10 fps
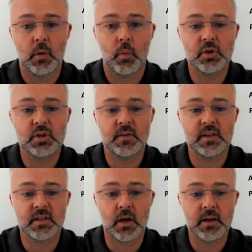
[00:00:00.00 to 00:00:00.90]
Once you've
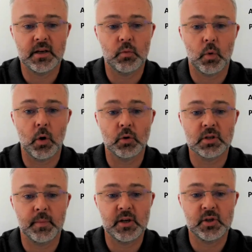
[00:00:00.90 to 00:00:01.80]
decided what
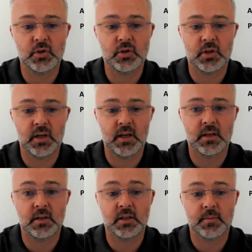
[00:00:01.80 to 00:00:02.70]
automations you
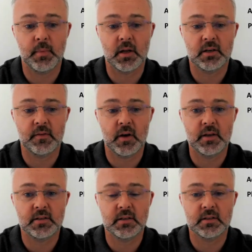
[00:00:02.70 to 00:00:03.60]
need and your smart
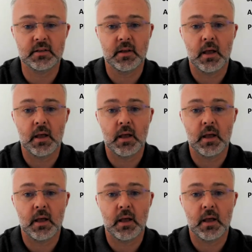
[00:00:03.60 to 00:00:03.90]
devices,